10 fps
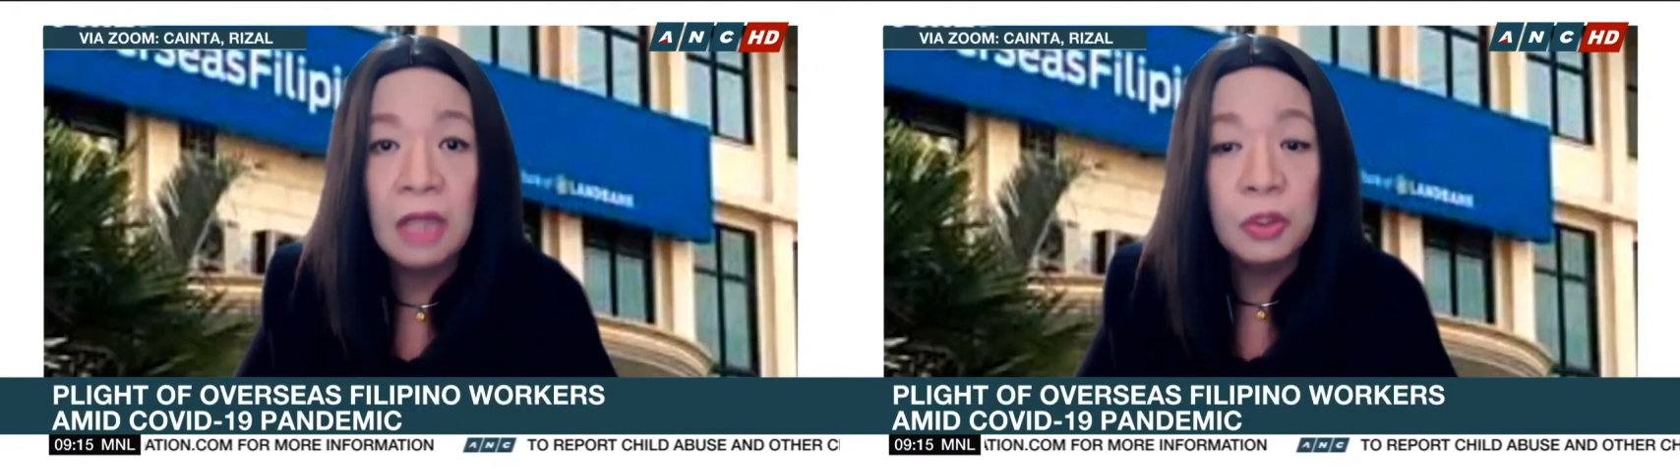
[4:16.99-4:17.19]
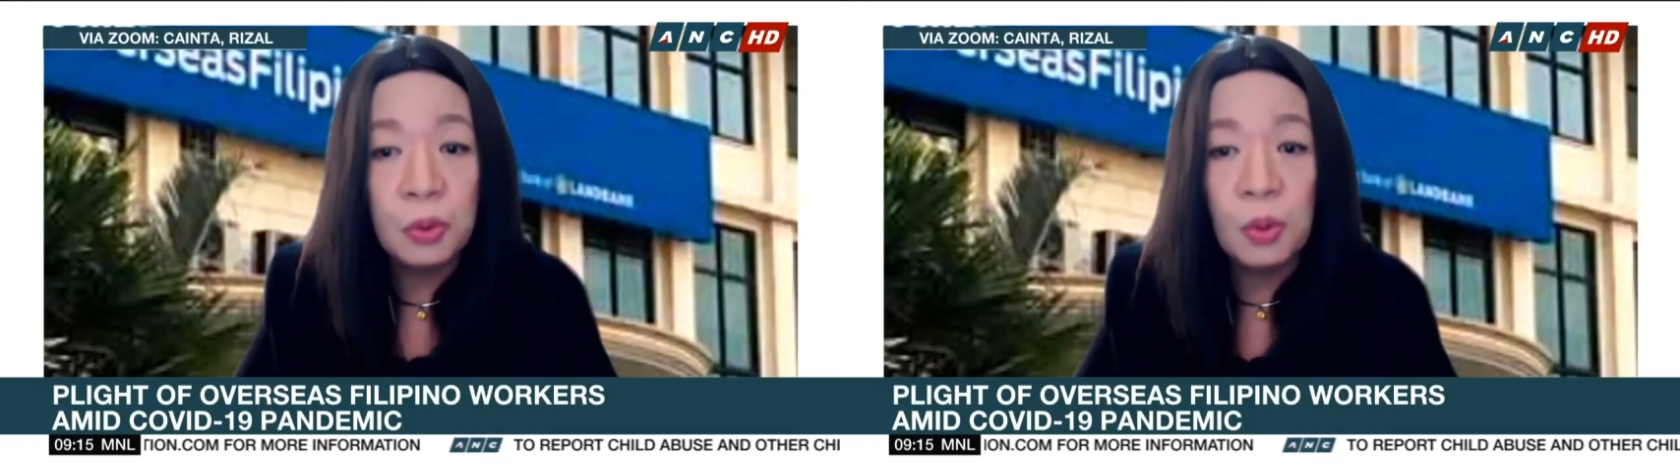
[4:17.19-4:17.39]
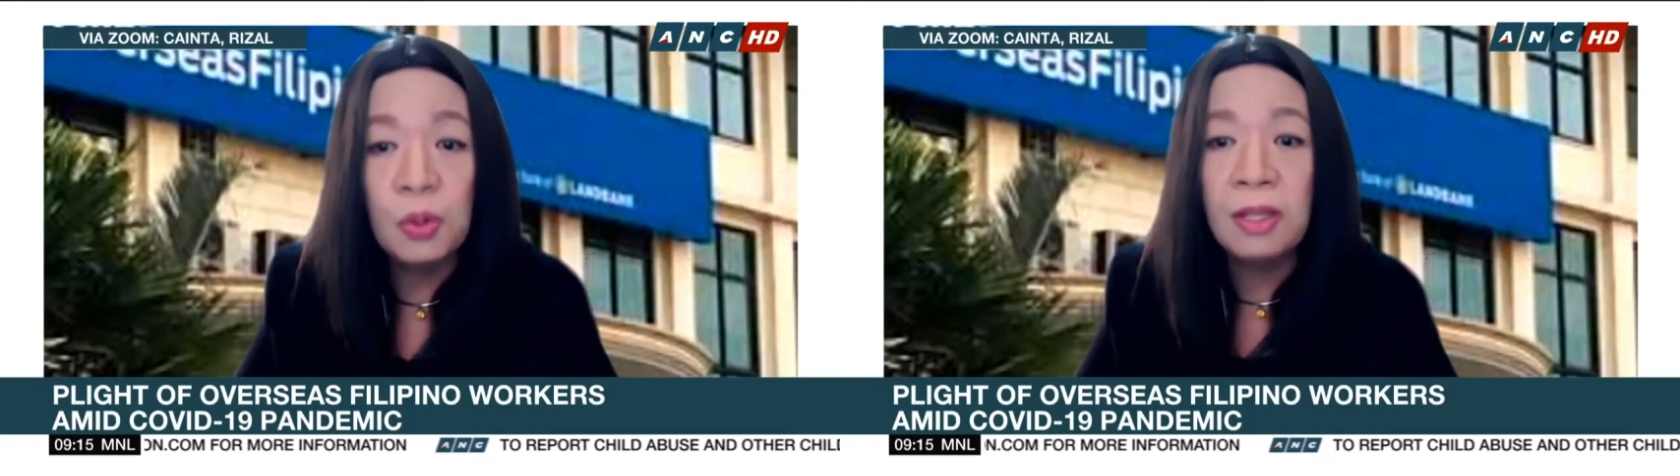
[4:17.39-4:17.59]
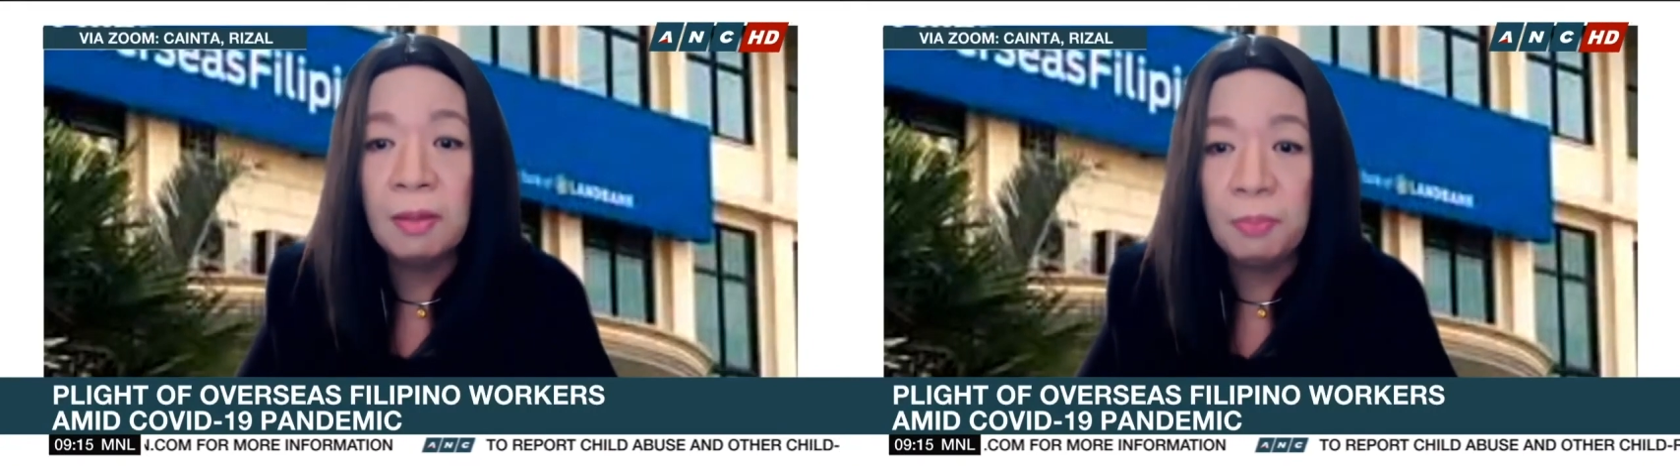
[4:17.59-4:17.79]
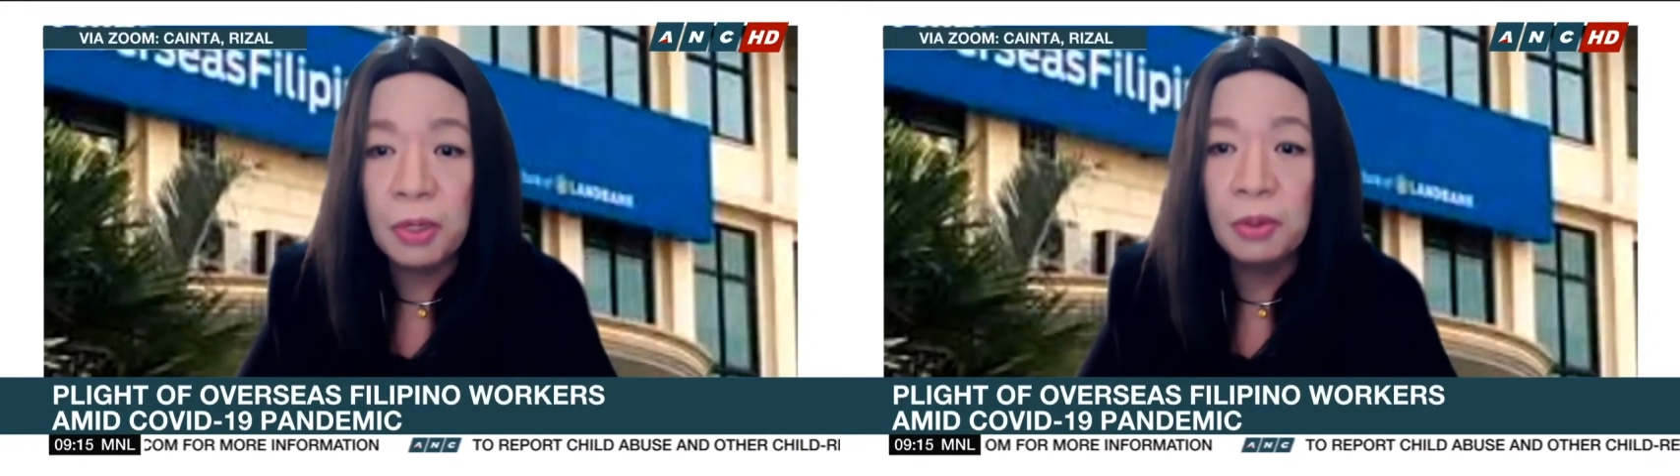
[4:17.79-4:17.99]
through the
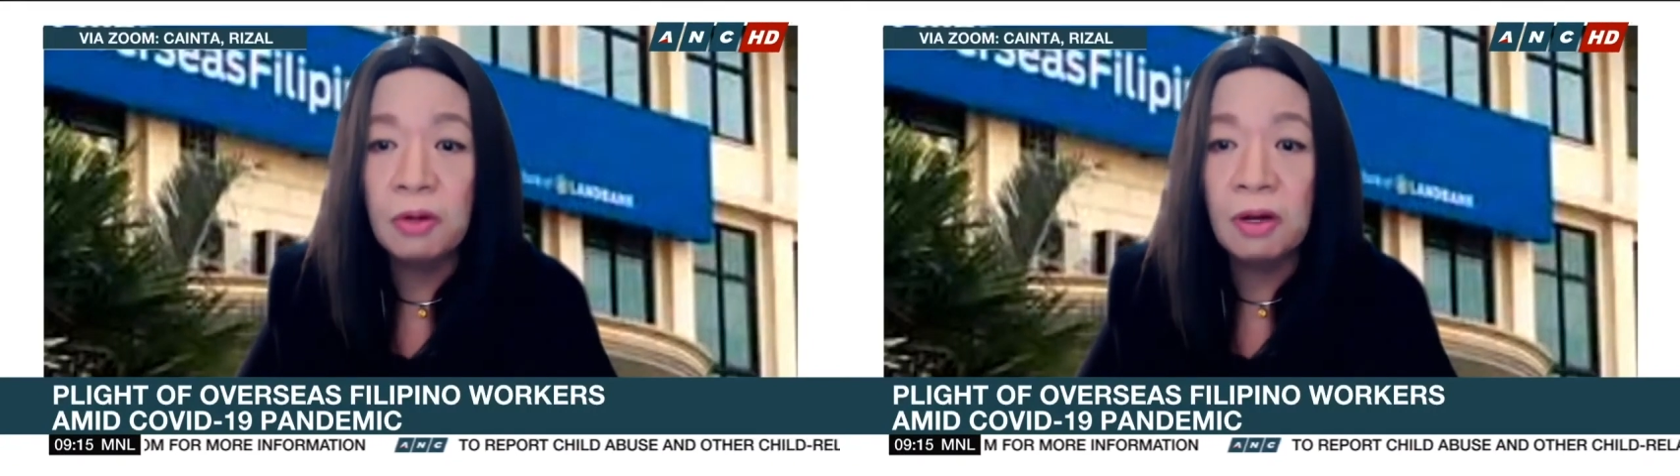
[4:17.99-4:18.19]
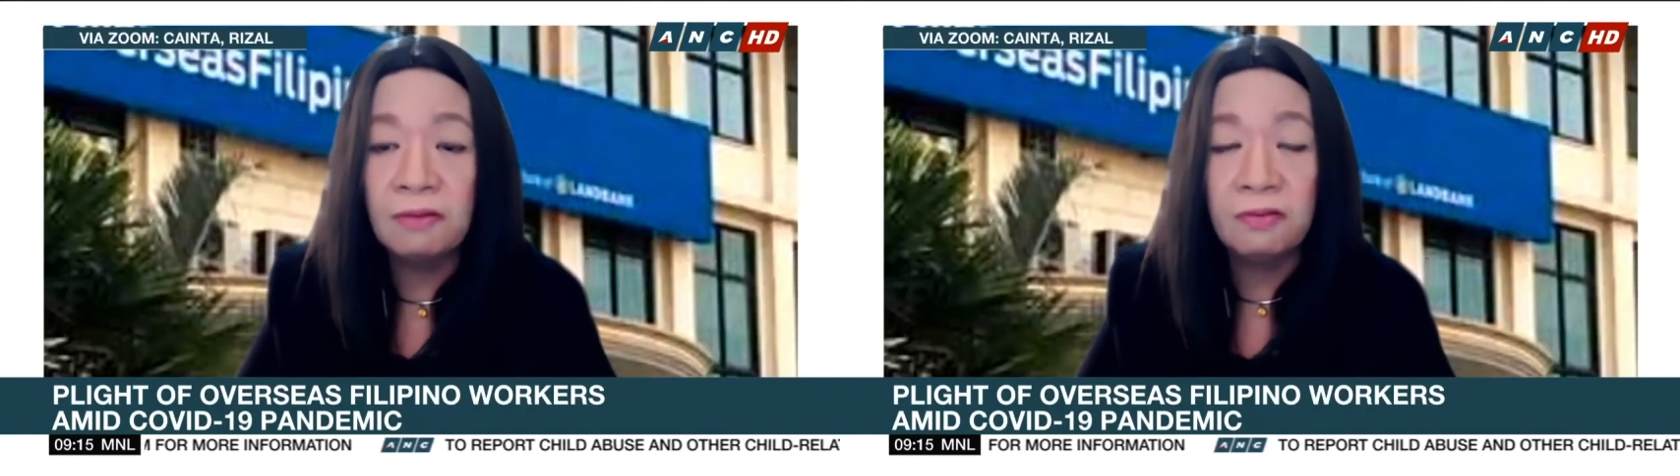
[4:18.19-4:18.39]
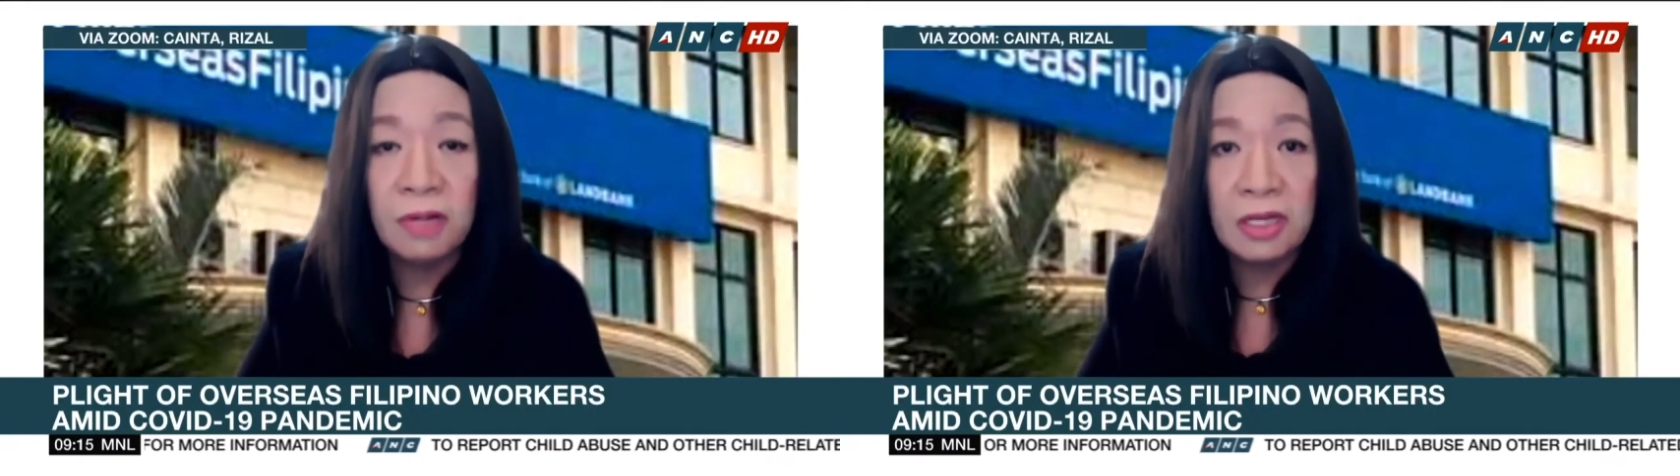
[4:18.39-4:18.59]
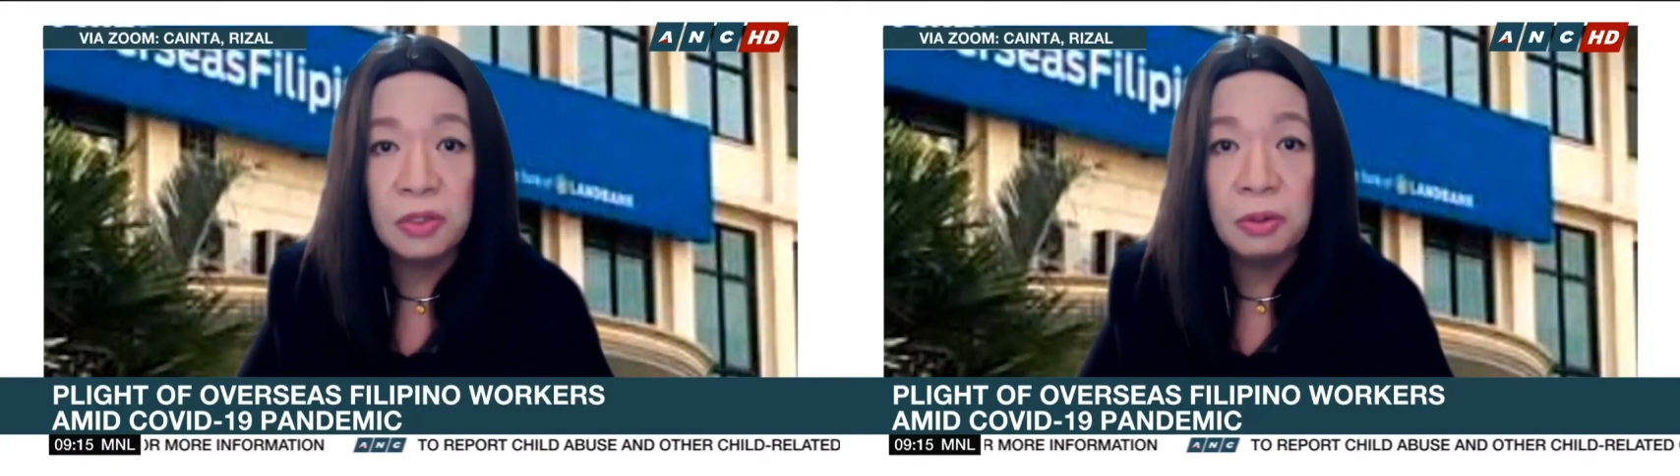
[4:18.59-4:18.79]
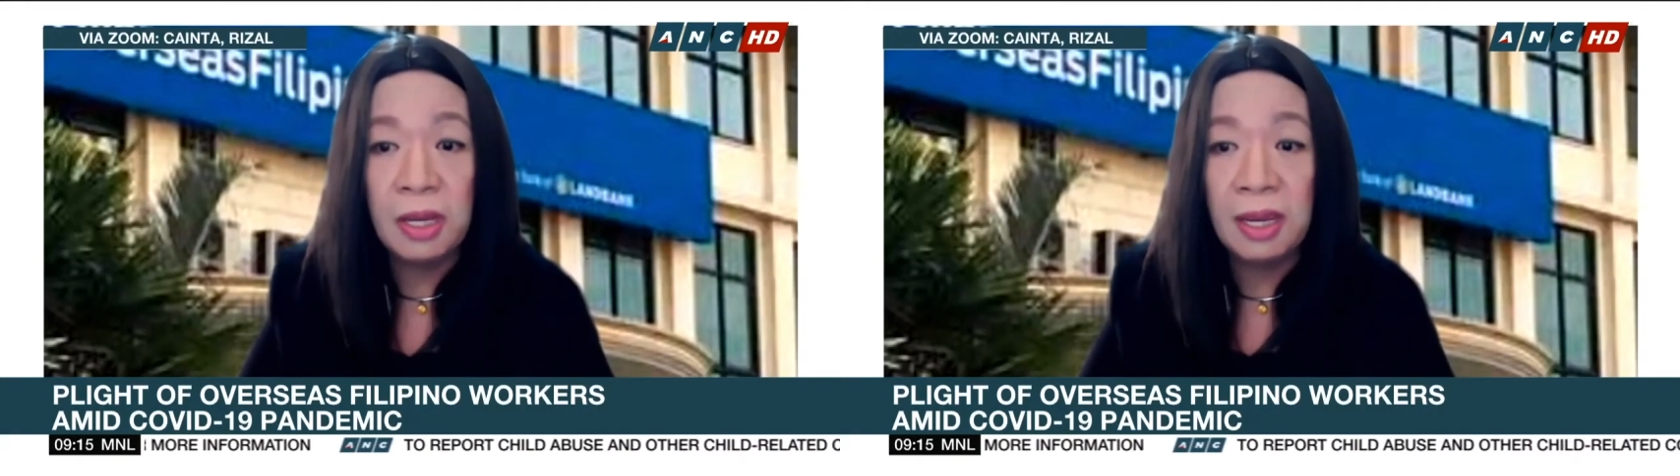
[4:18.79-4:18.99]
Bureau of
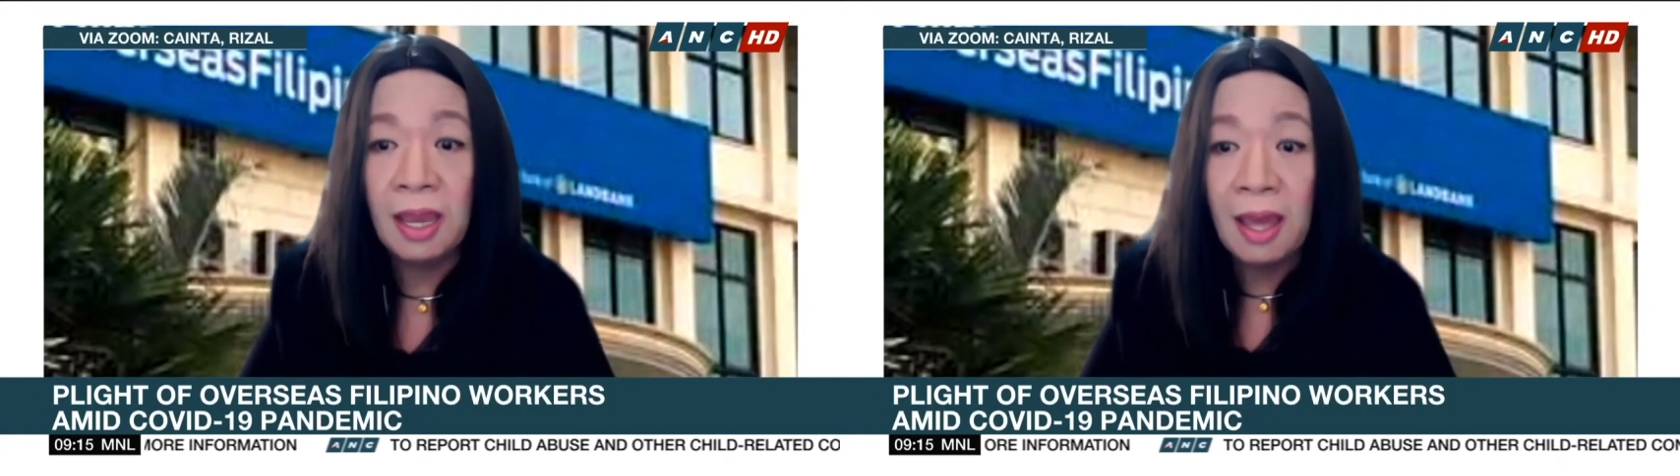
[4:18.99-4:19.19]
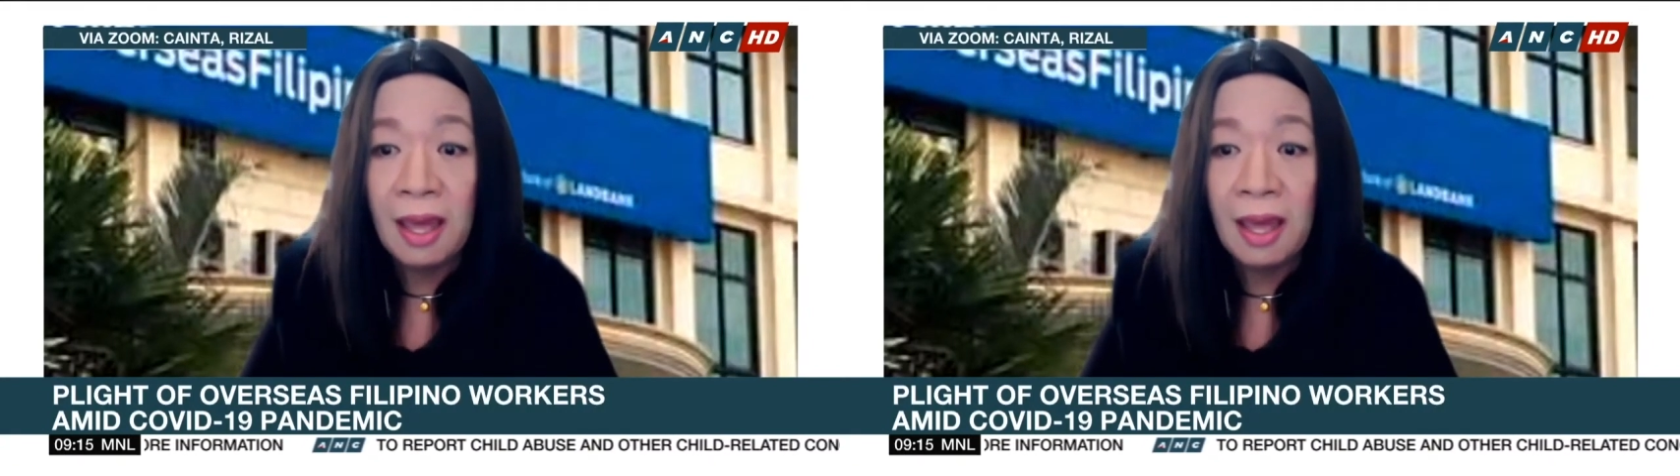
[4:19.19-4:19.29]
Treasury.